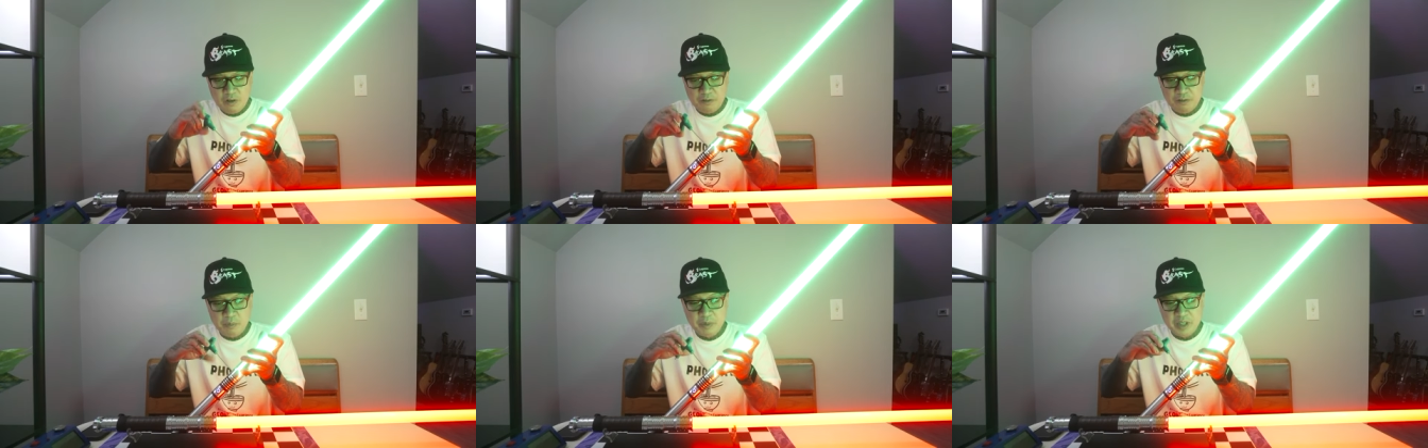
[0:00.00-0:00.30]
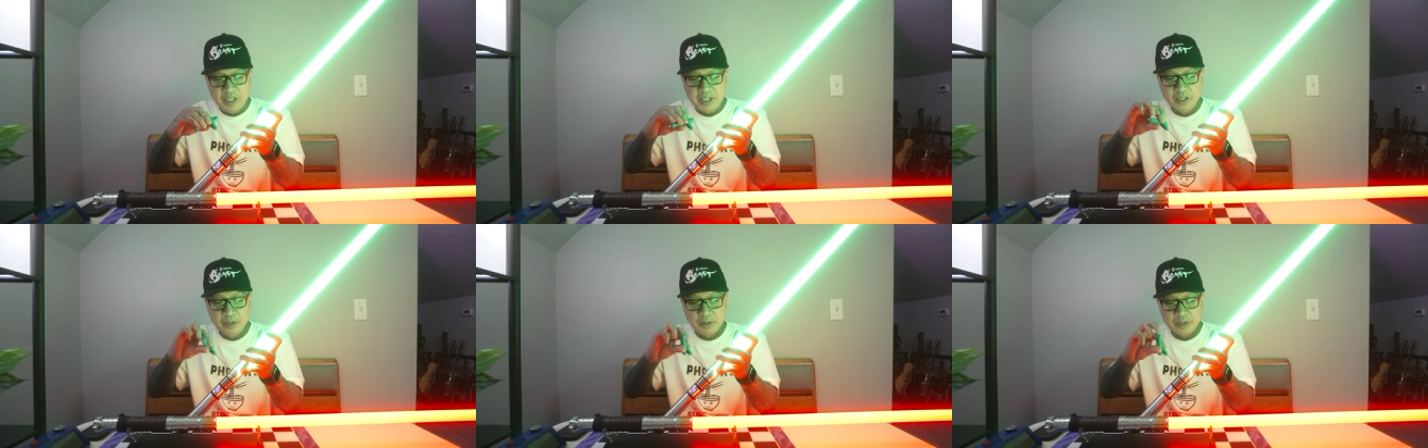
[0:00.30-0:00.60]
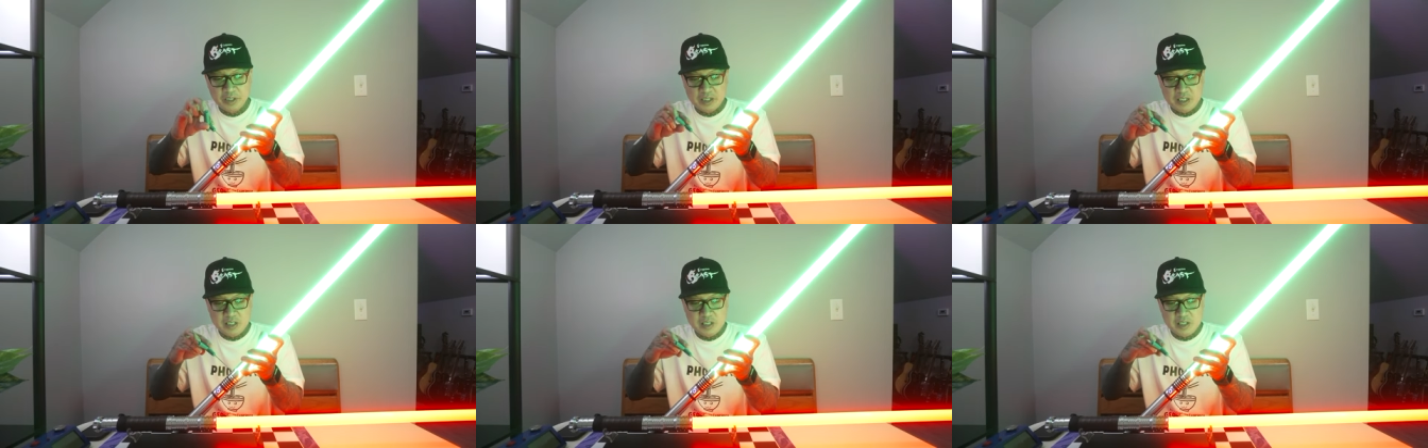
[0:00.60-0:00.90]
from the
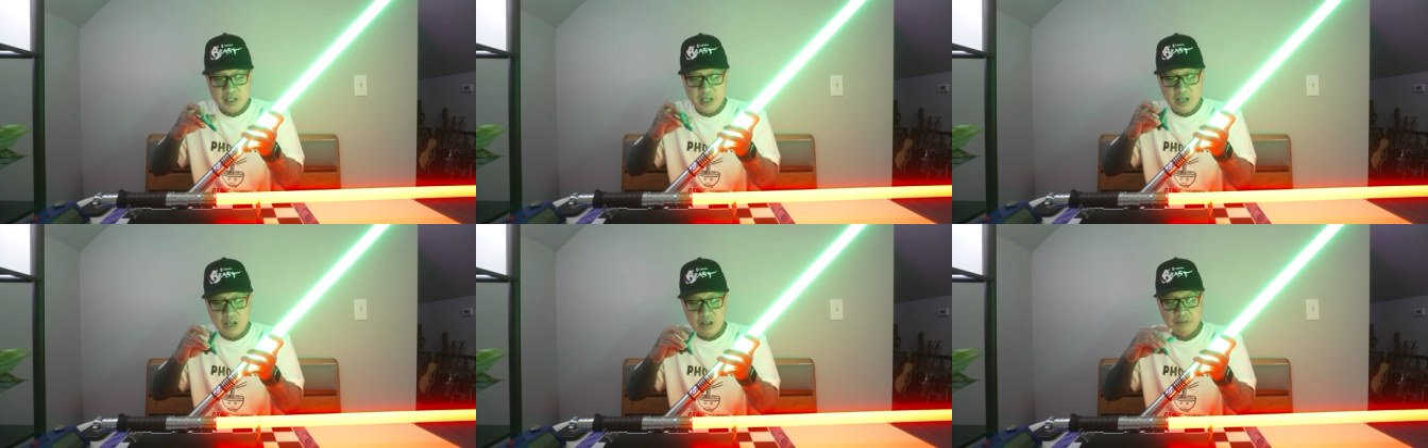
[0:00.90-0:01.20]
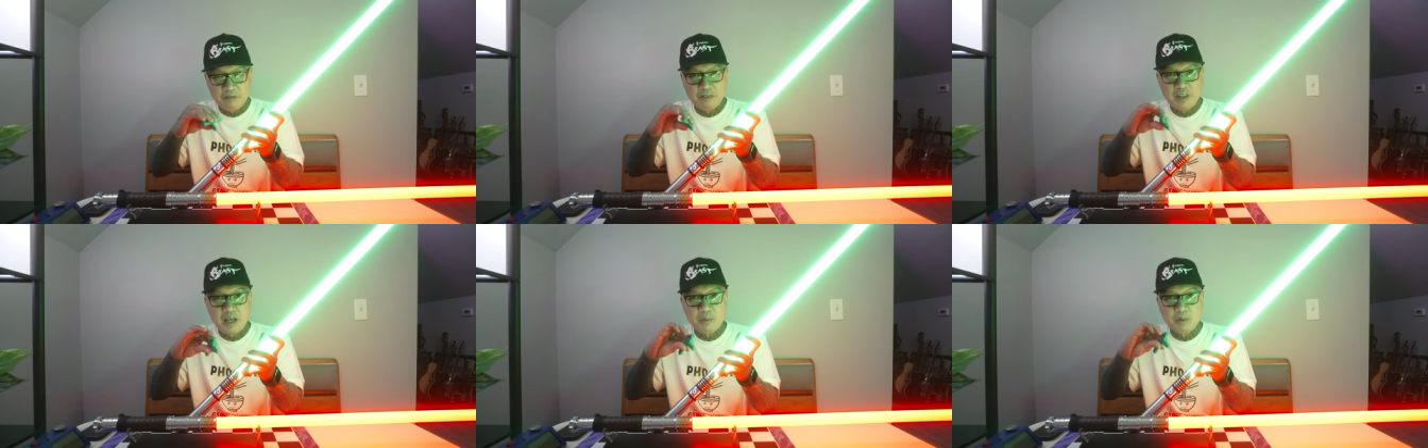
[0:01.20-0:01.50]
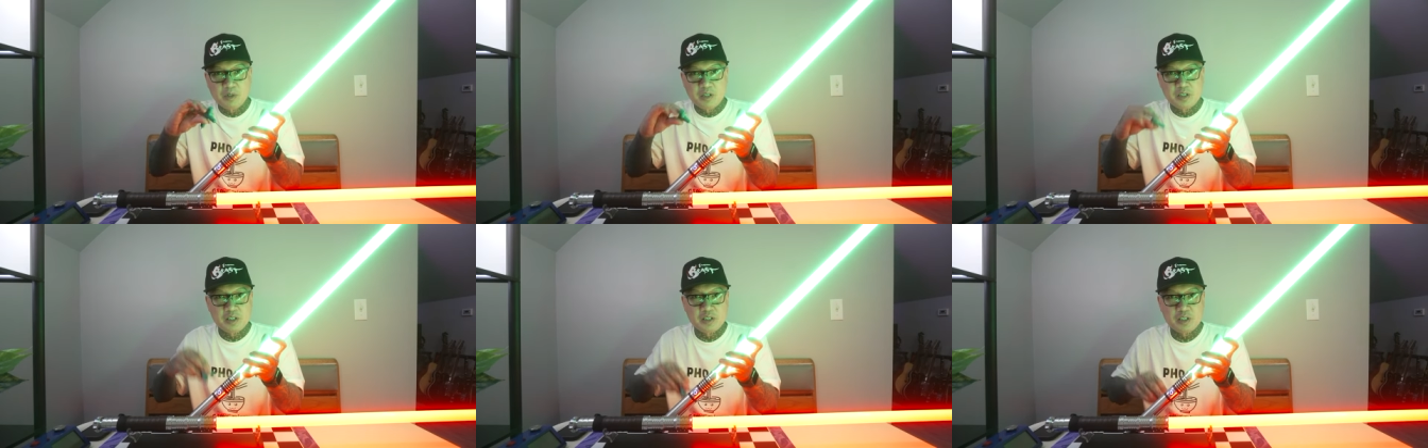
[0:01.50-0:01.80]
hilt itself that
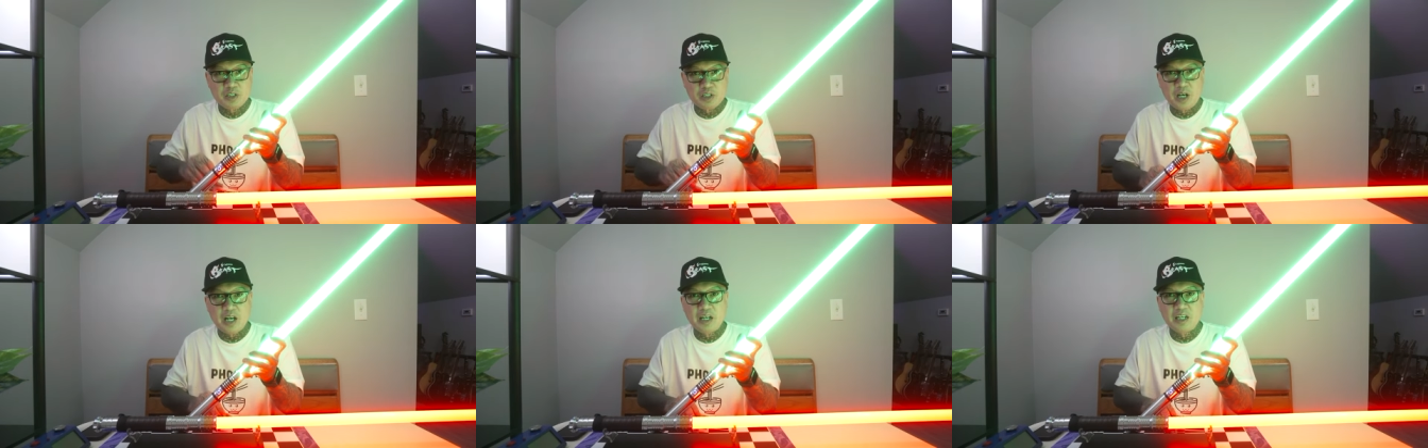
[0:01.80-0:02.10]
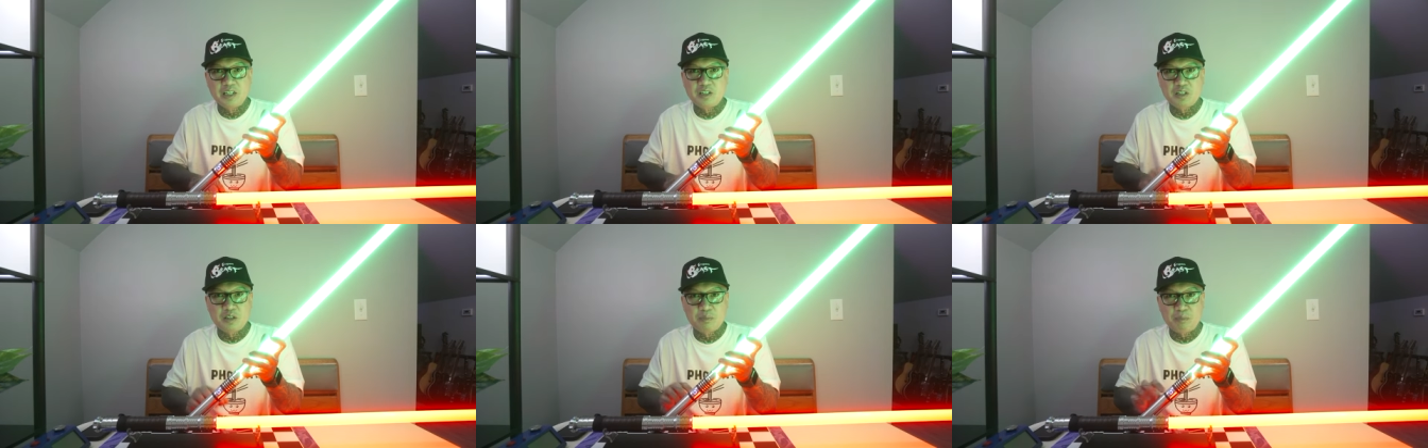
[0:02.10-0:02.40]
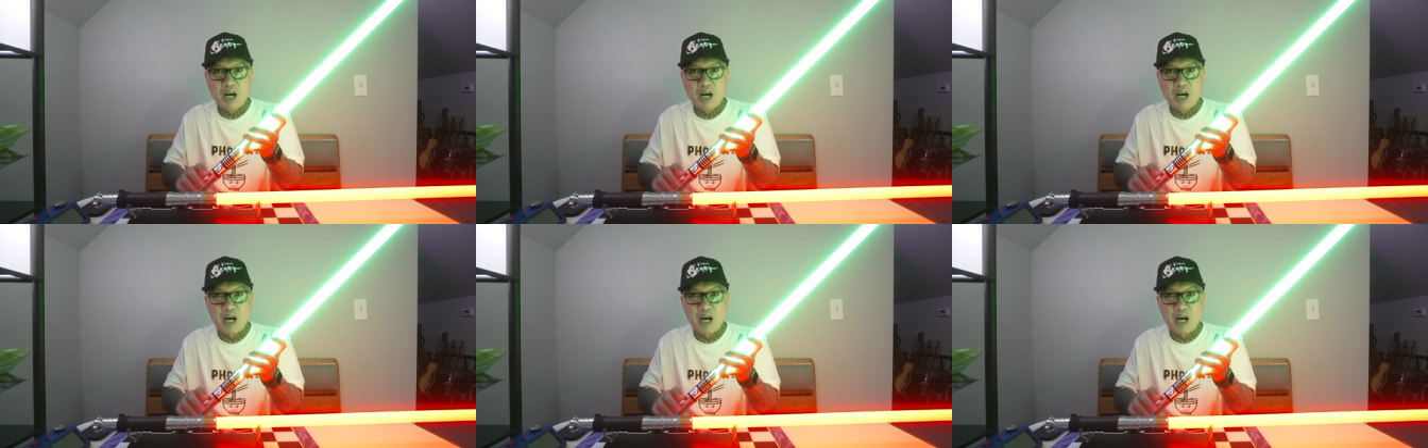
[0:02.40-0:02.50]
was shining to the